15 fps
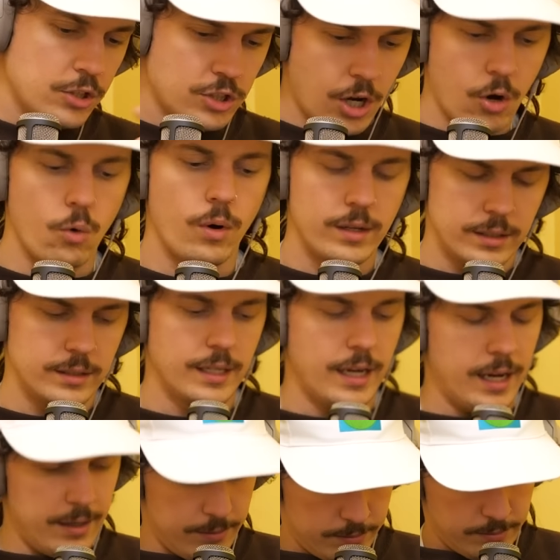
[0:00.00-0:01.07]
So
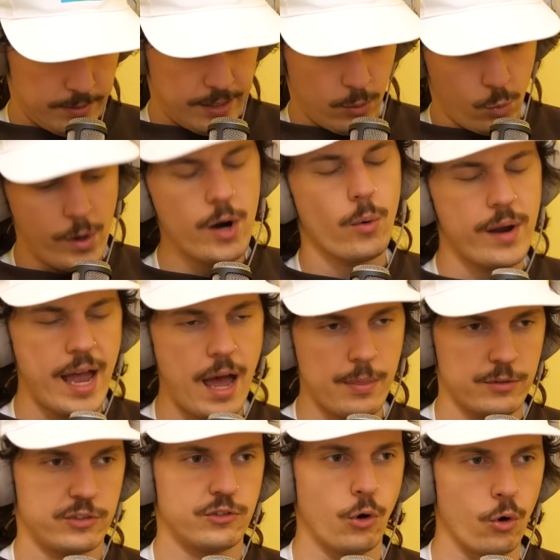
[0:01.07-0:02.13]
where are we at
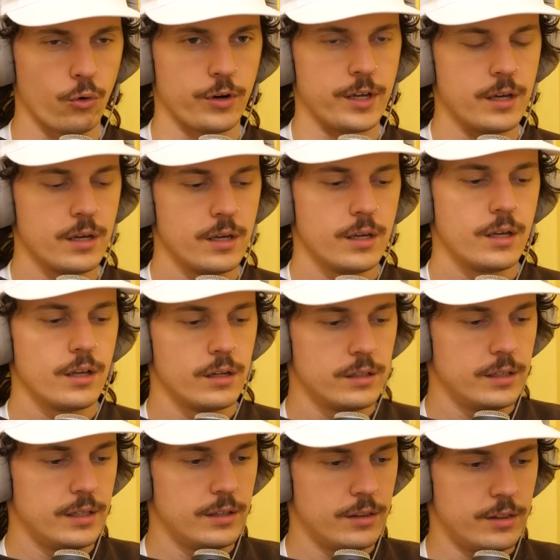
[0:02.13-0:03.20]
in the story?
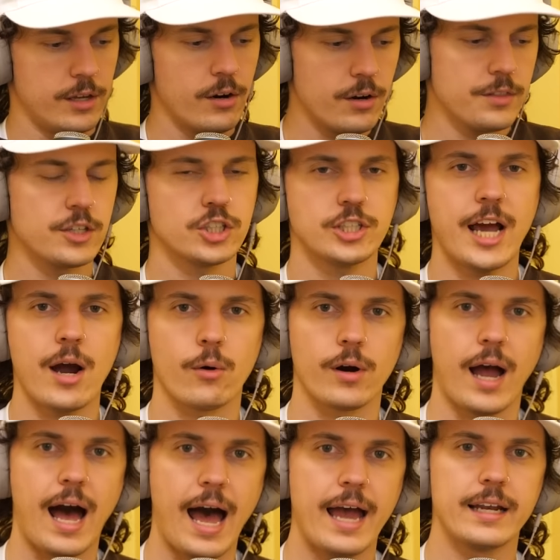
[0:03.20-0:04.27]
They're in the
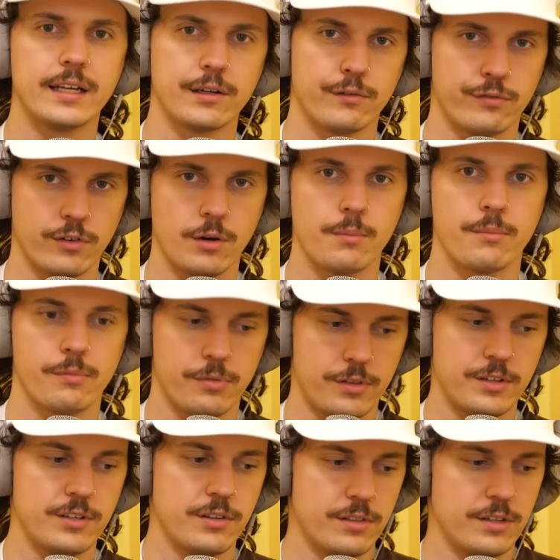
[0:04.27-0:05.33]
shower hiding from
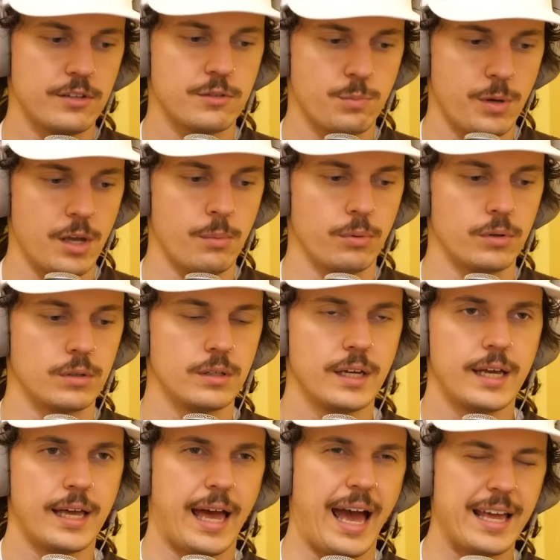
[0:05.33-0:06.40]
these people.
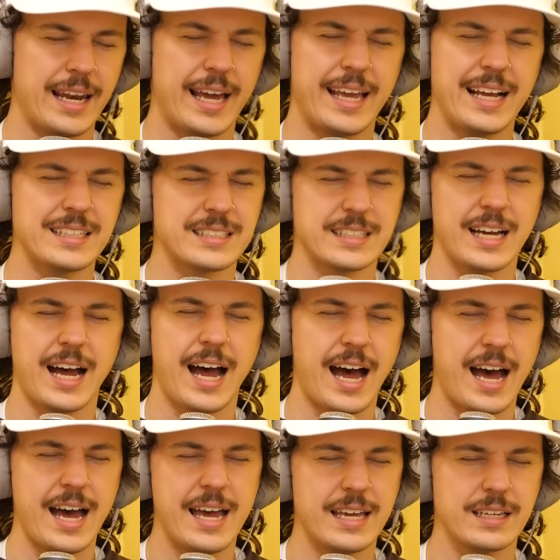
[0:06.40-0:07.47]
And I guess to
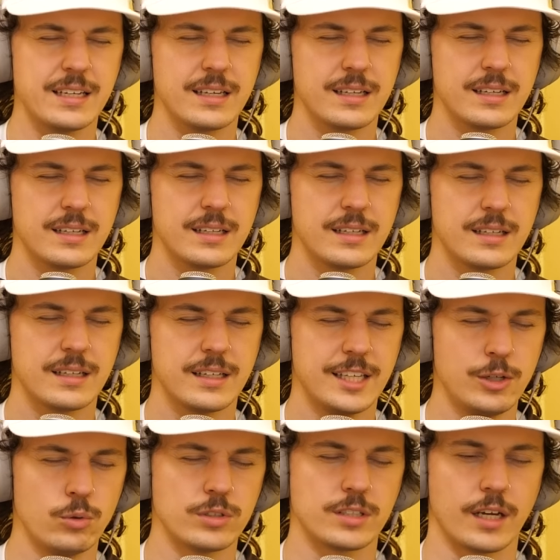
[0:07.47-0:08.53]
hide,
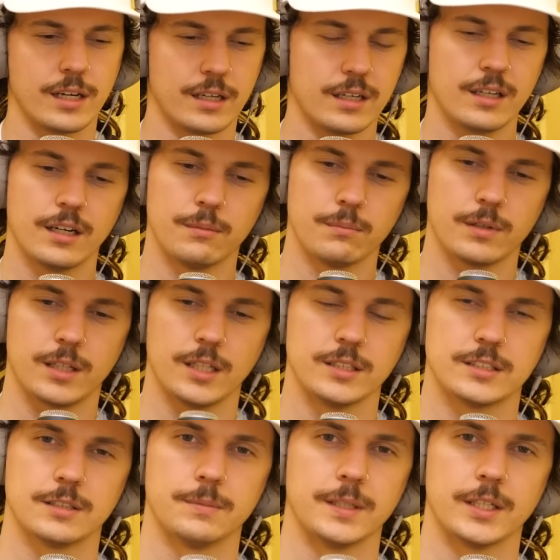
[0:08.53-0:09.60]
he was like, come
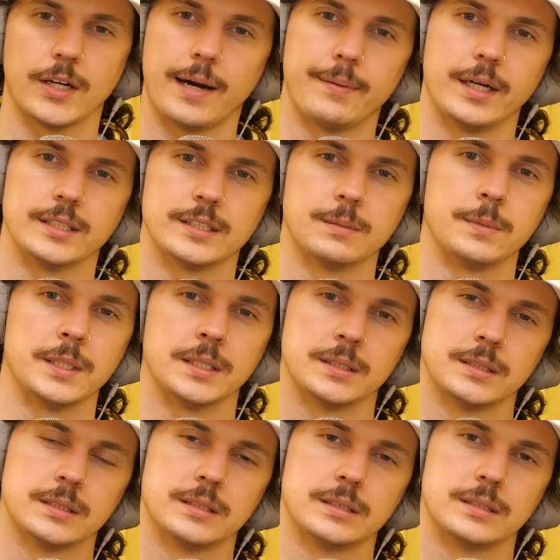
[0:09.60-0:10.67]
close to me, grab onto me.
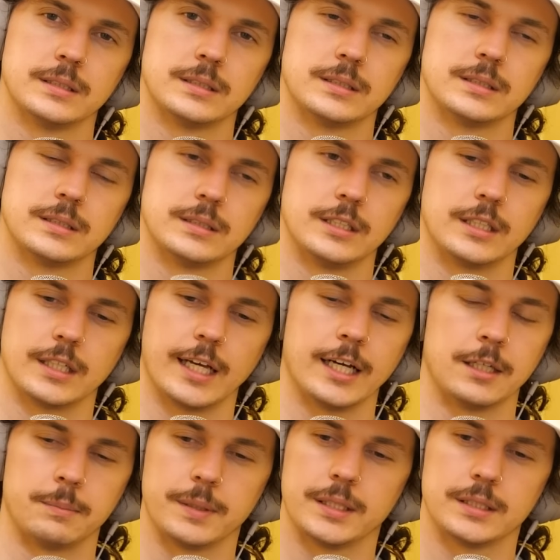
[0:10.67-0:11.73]
It'll
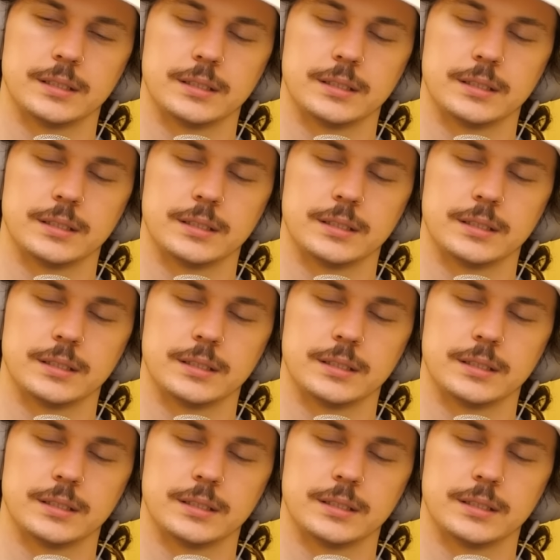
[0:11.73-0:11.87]
help.